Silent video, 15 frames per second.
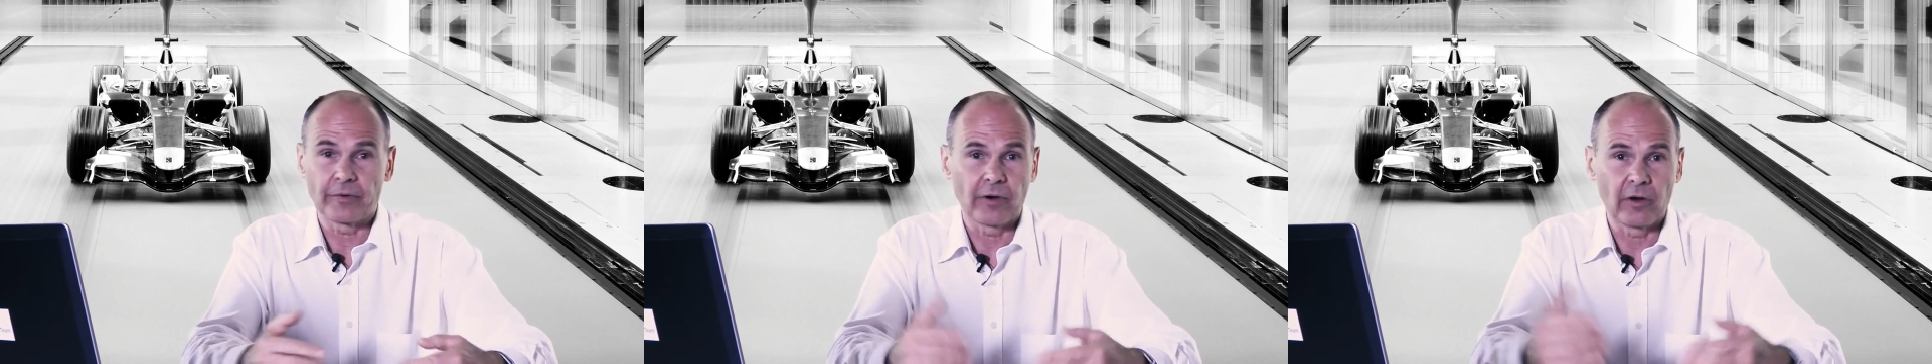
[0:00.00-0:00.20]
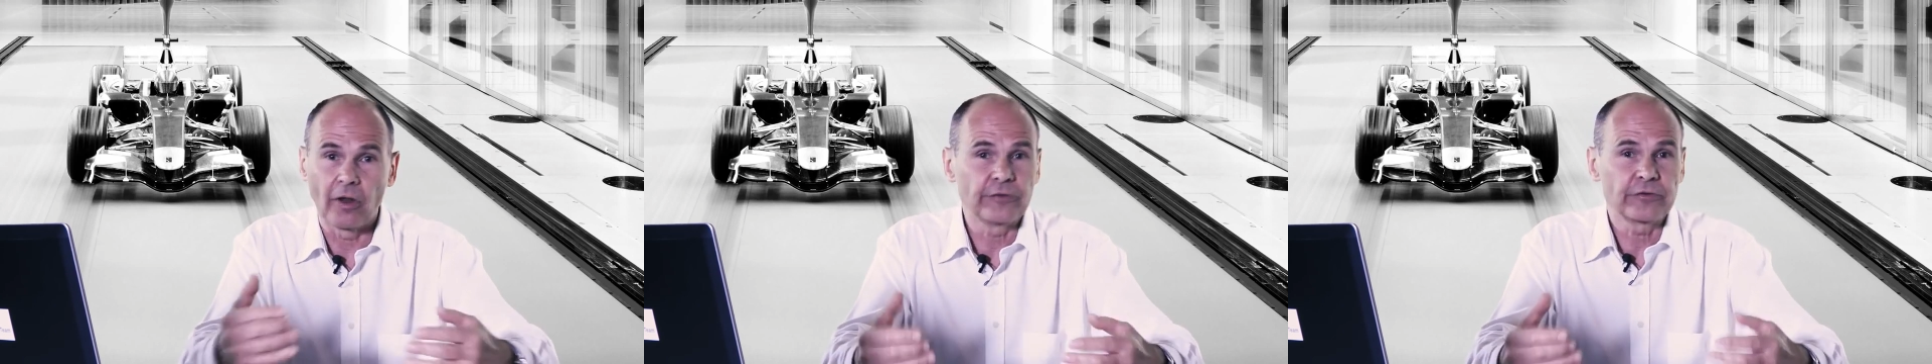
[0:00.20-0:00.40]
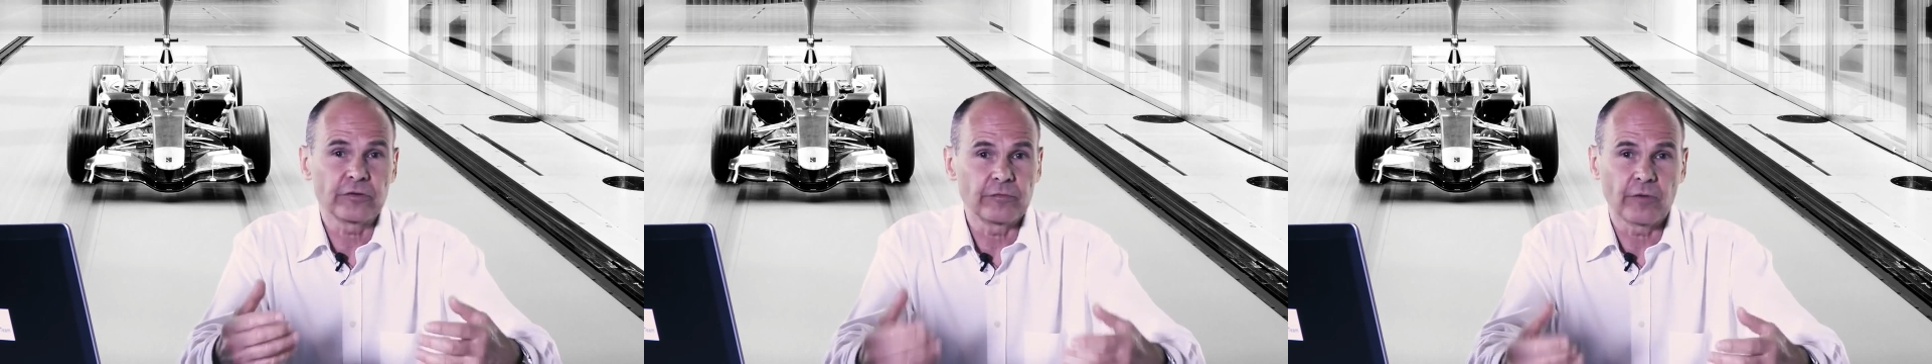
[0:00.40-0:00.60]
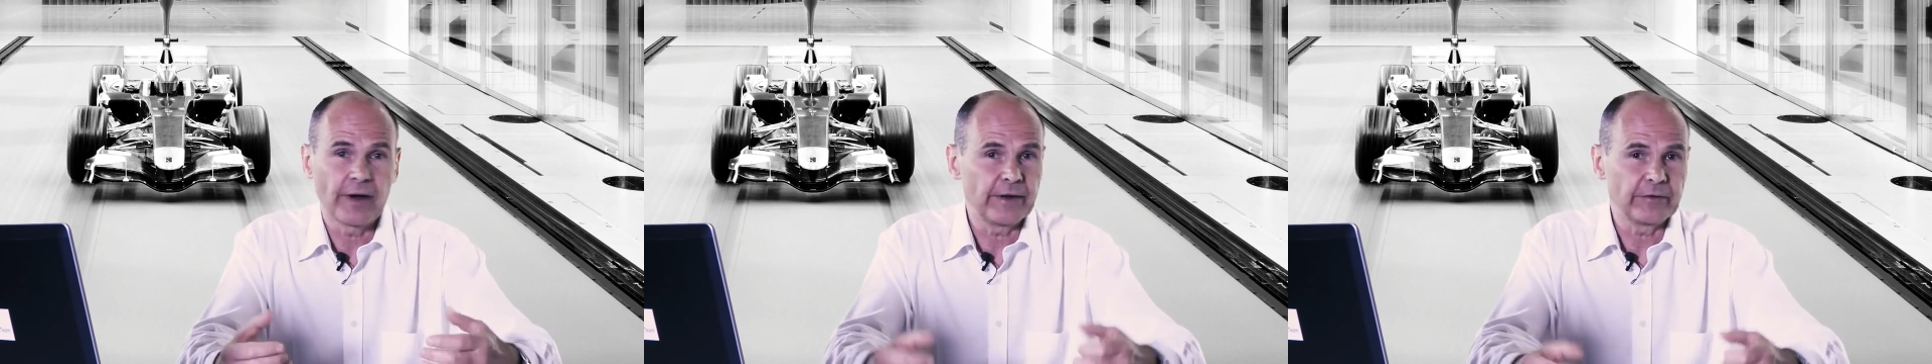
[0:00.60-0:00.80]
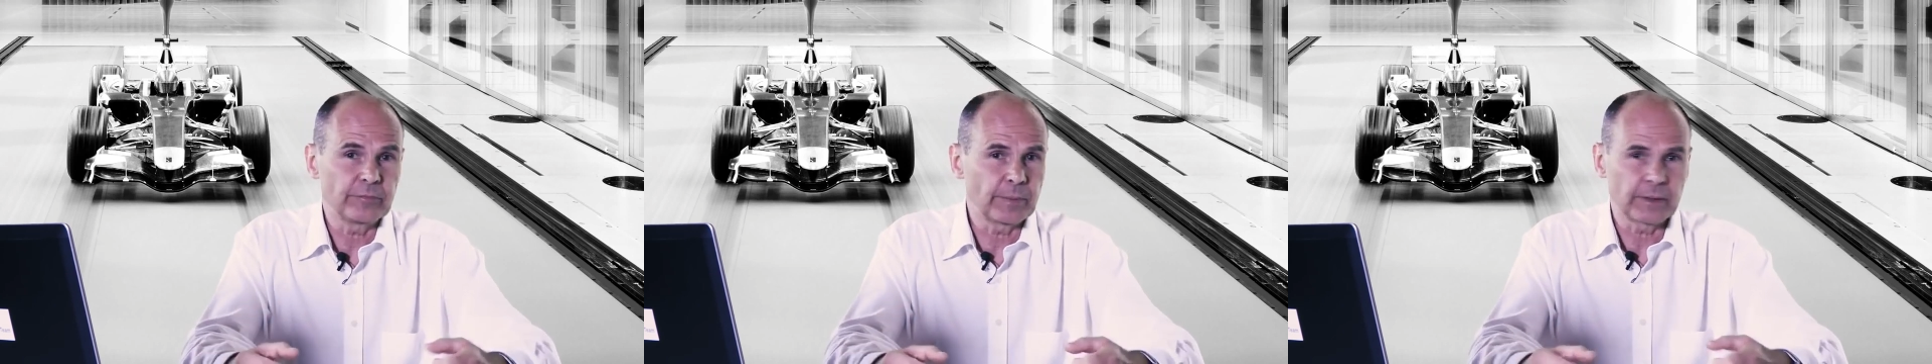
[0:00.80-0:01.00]
There are lots of
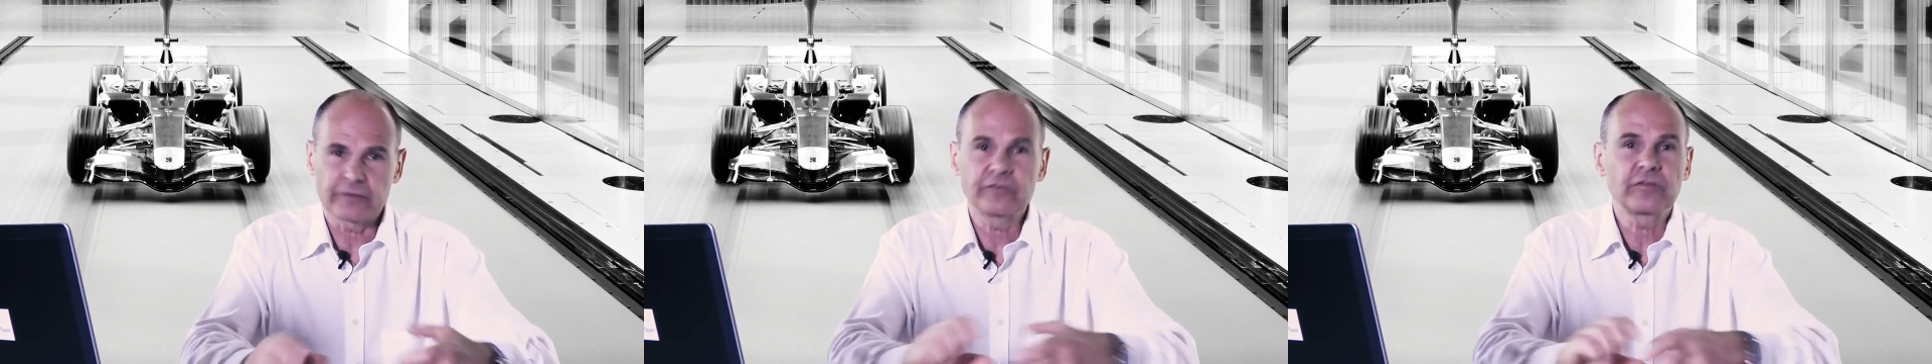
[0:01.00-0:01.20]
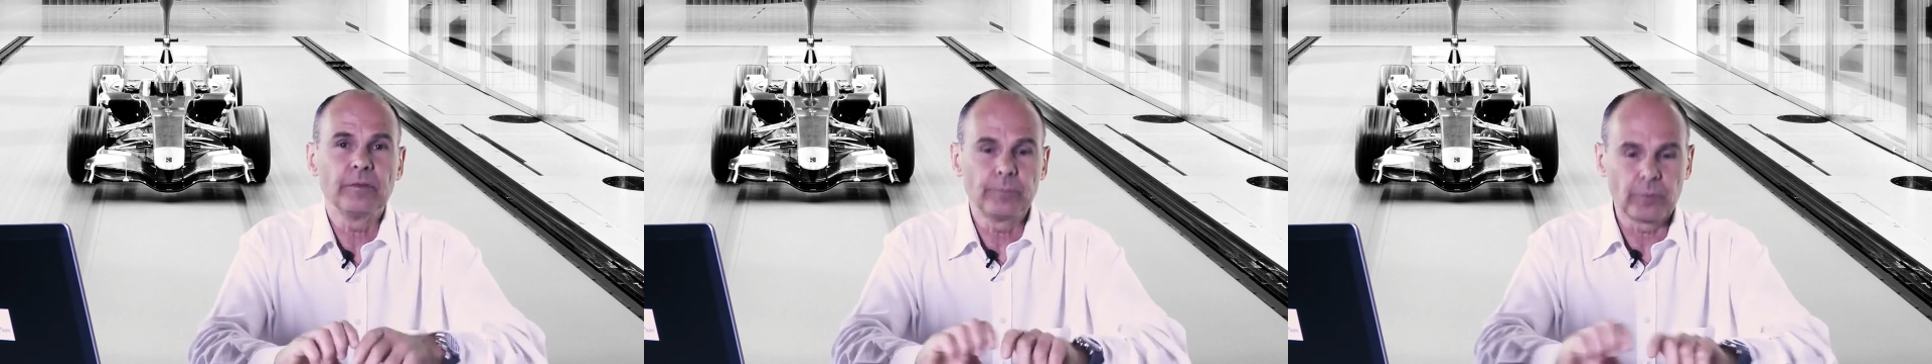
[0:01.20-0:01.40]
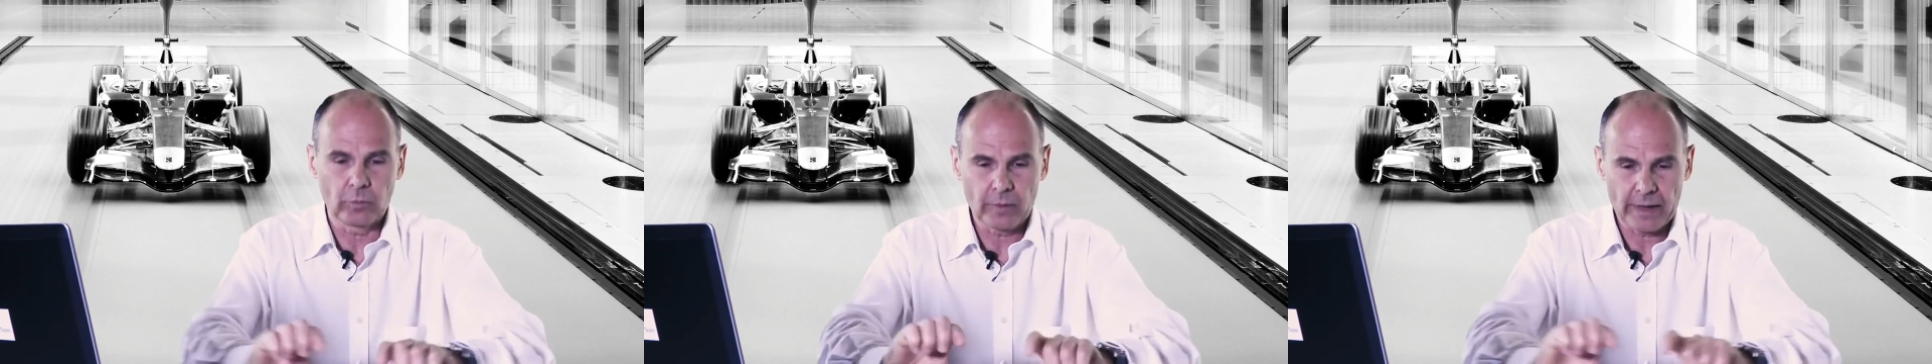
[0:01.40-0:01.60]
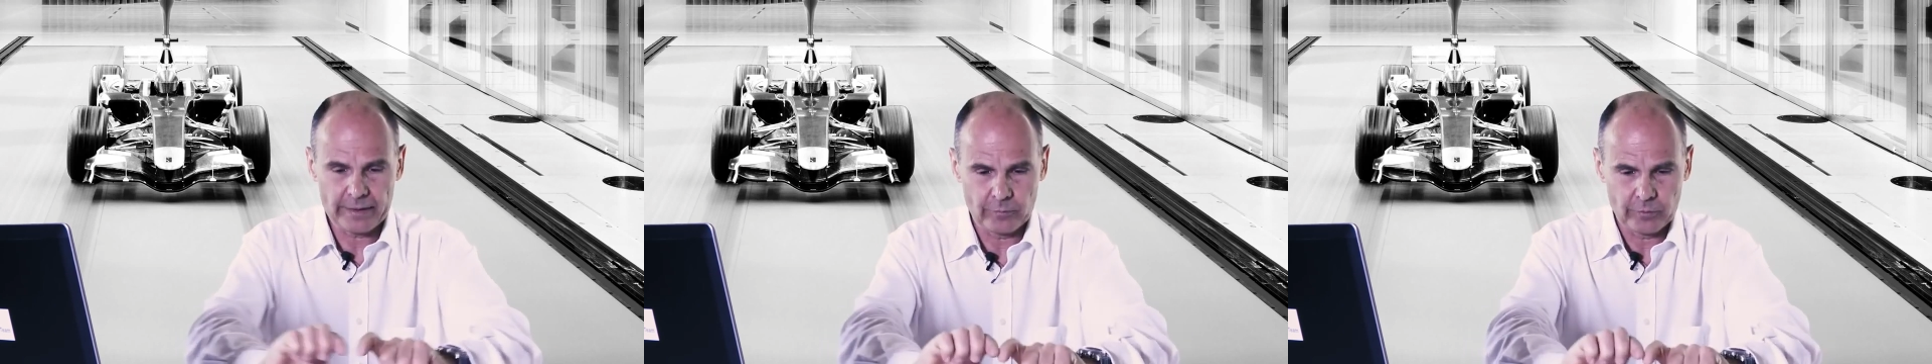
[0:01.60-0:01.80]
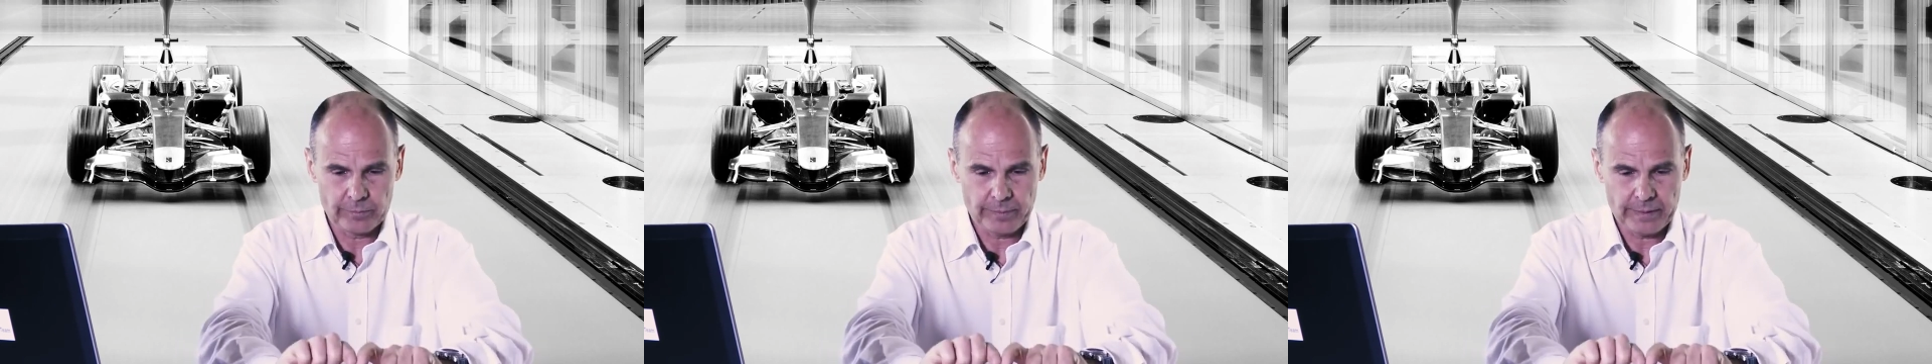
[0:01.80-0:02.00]
ways, but a simple
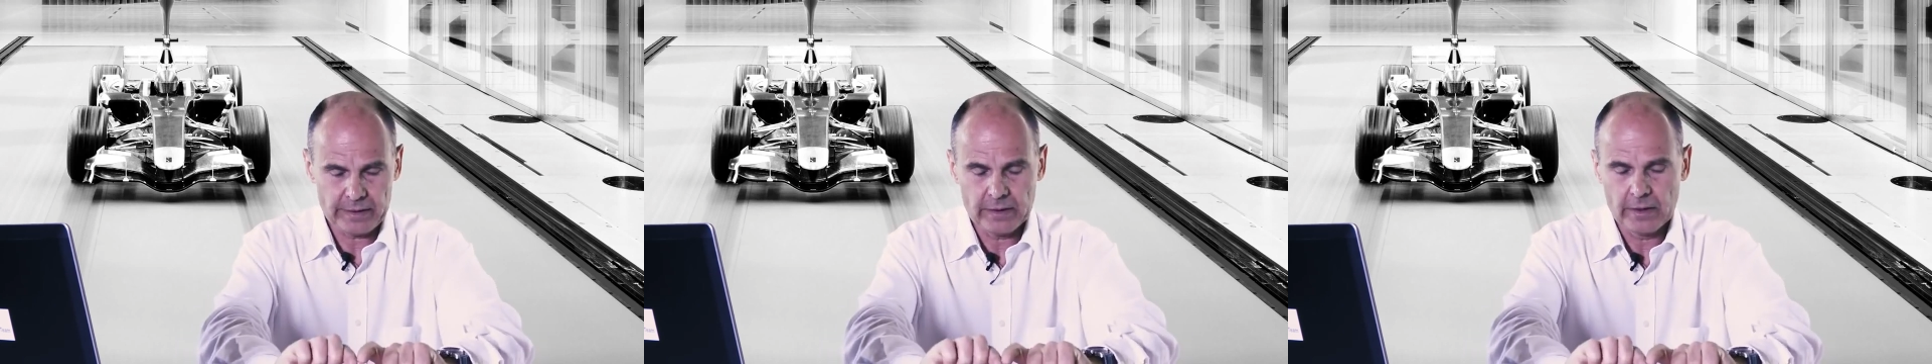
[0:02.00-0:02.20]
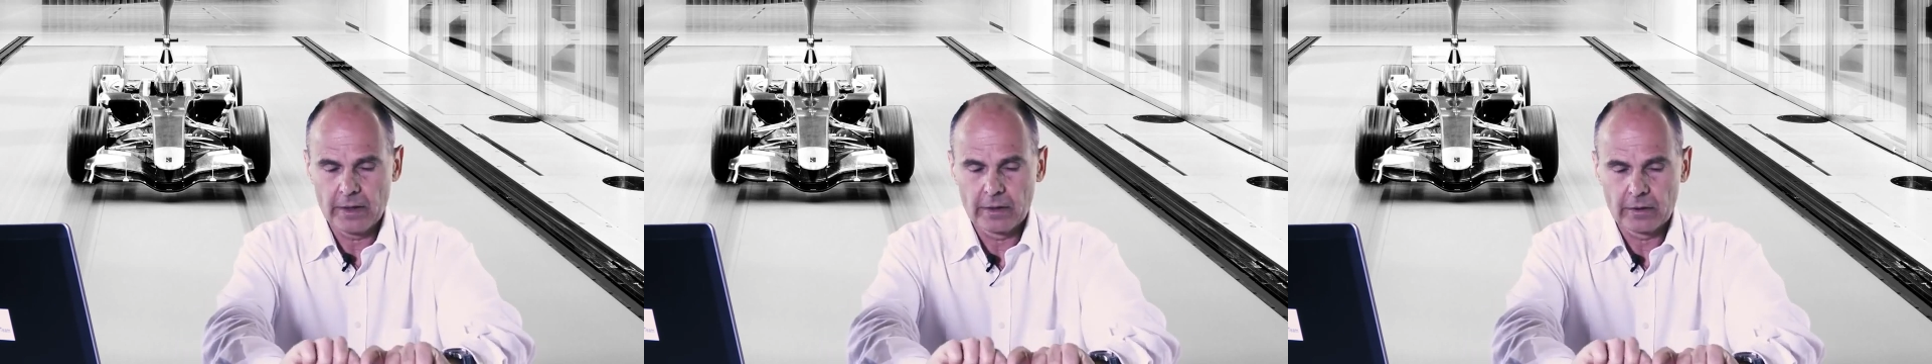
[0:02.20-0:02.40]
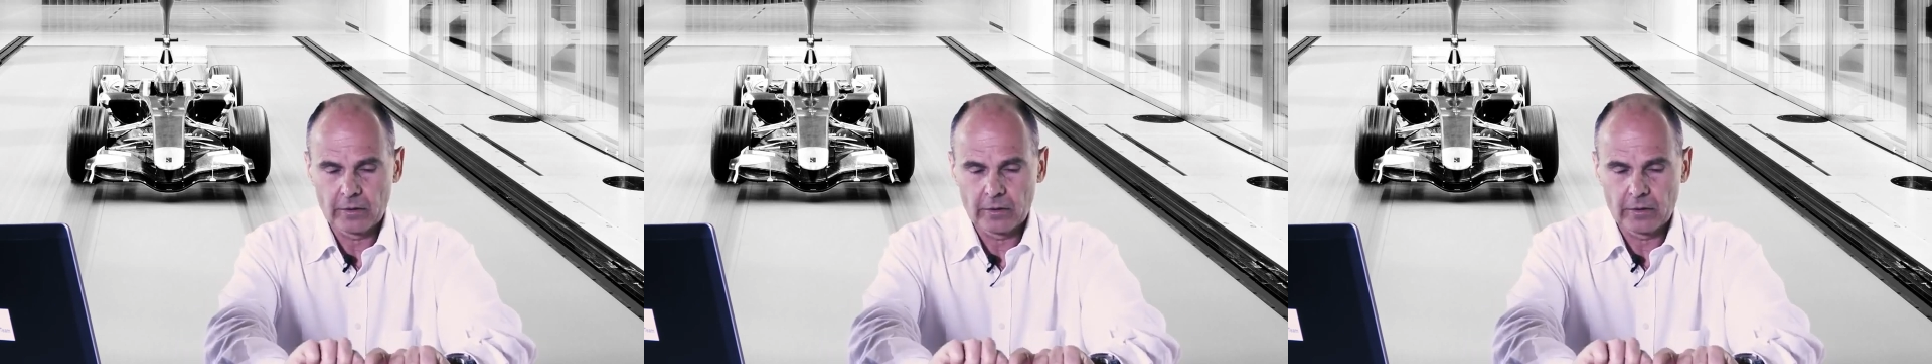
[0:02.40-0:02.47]
way would be